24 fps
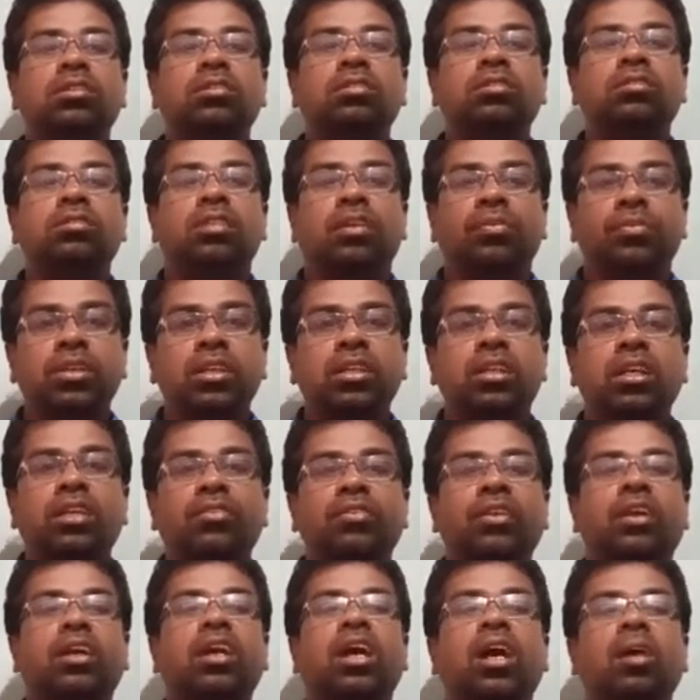sufficient
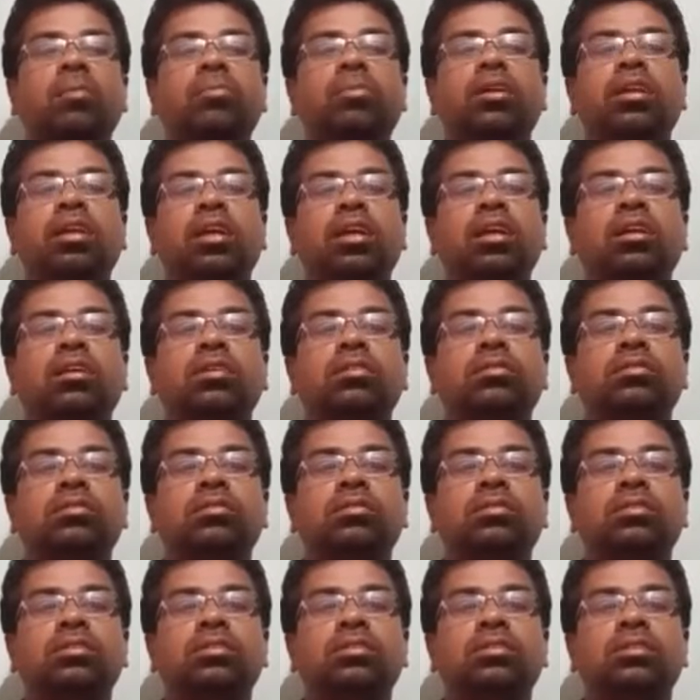vocabulary,
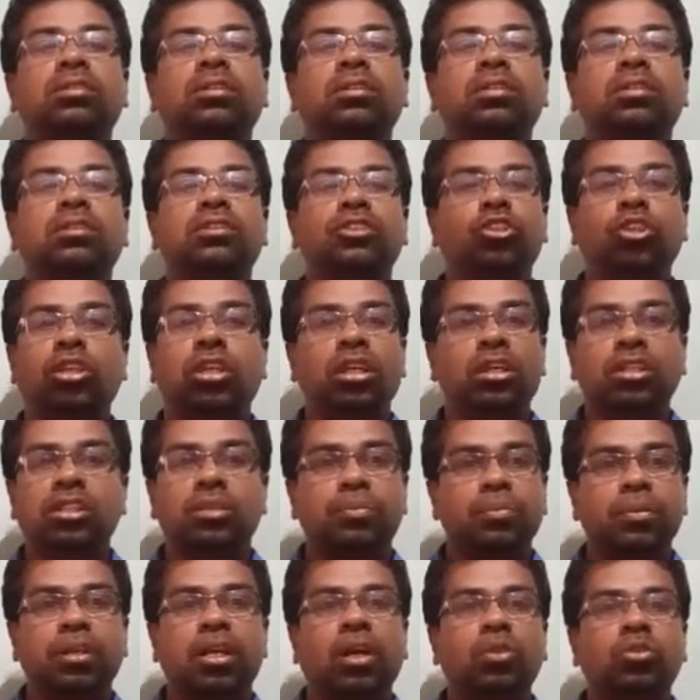you cannot
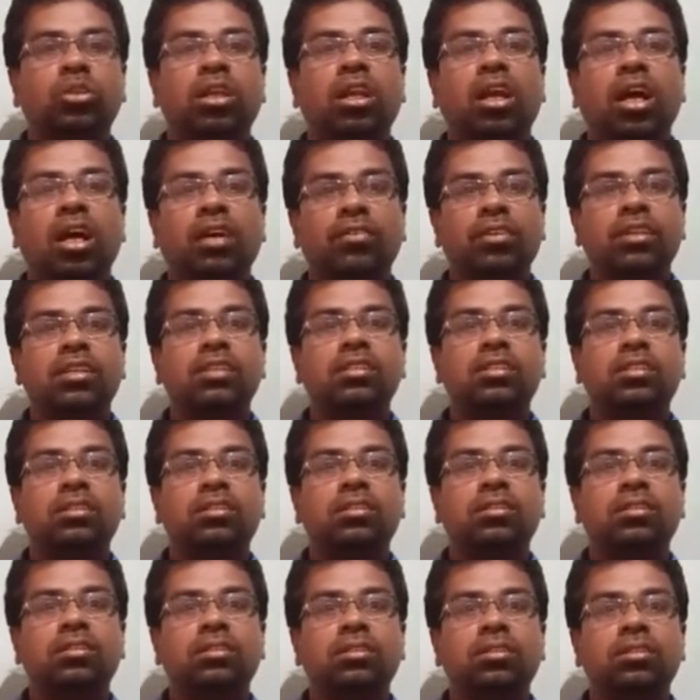speak out the language
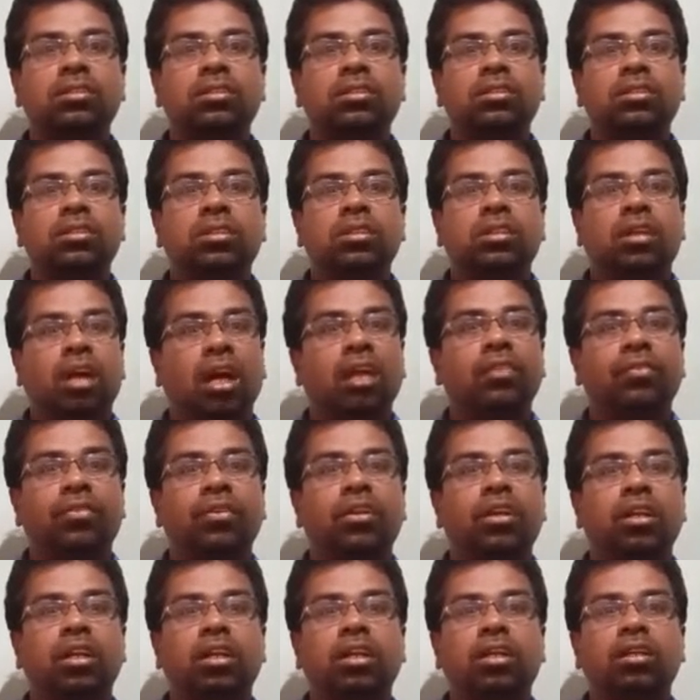
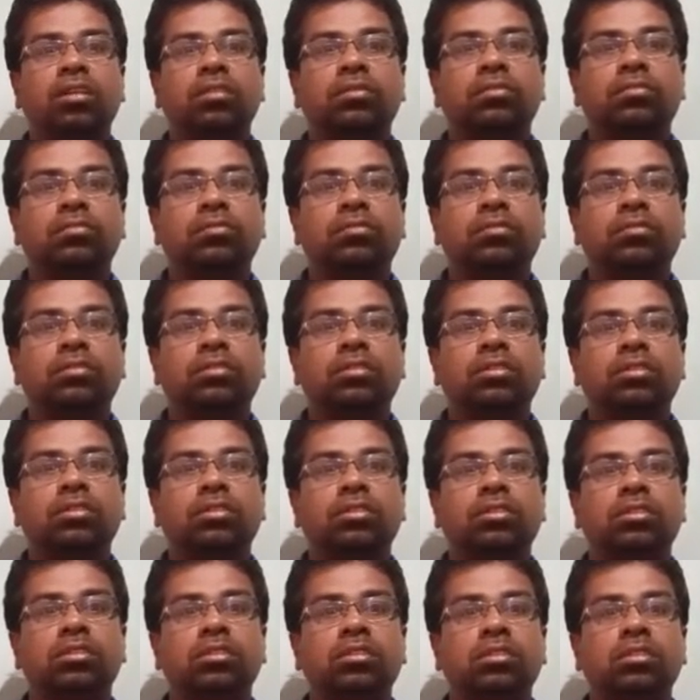confidently.
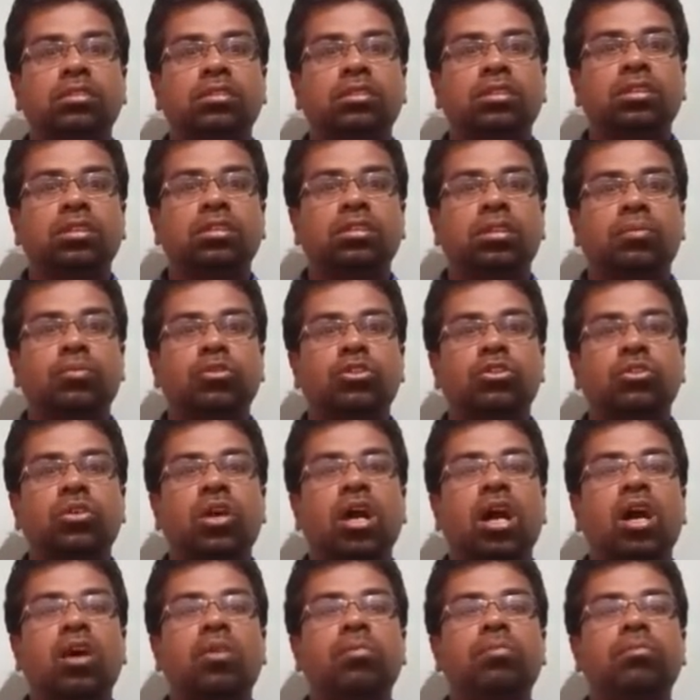Suppose you have